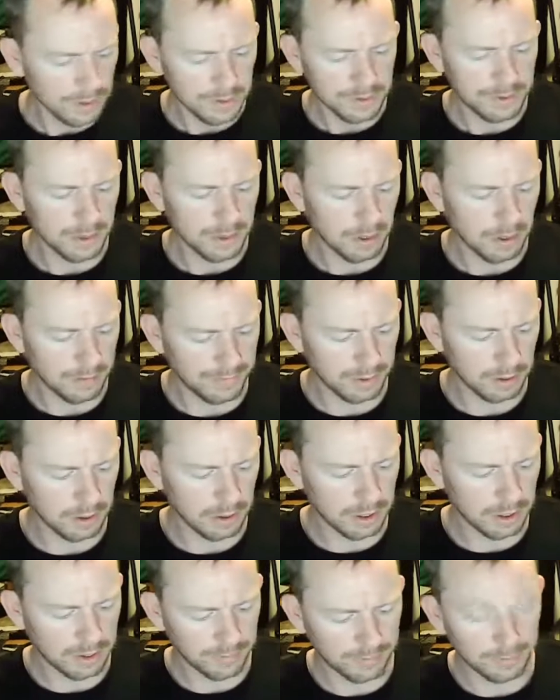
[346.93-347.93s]
So if you're
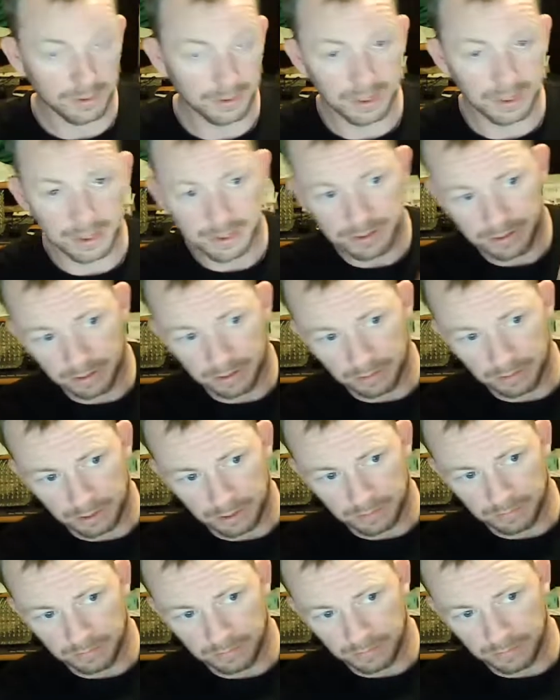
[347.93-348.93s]
looking for these, go
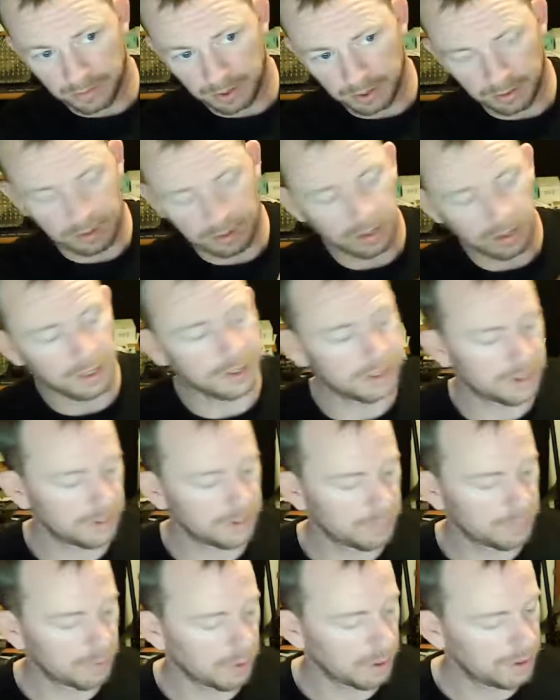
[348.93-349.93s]
to AG
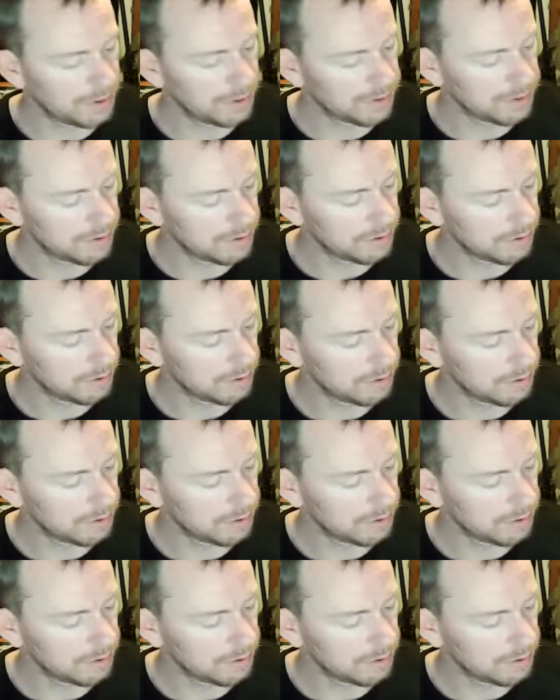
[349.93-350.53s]
Price.